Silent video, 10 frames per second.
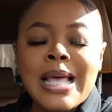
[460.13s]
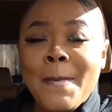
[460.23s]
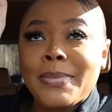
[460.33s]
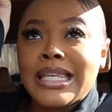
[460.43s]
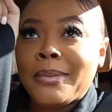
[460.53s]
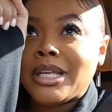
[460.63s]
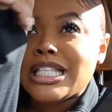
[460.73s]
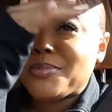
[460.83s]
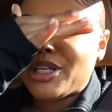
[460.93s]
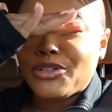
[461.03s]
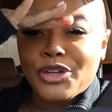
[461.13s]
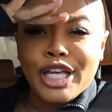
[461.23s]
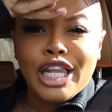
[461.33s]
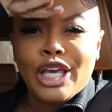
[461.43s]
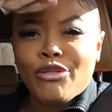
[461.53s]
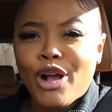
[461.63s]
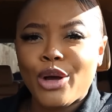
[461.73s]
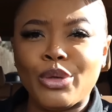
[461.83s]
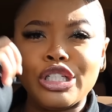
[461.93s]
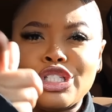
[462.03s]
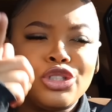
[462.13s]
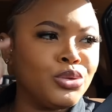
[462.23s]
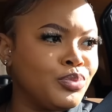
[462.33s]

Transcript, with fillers: something must be really wrong with you.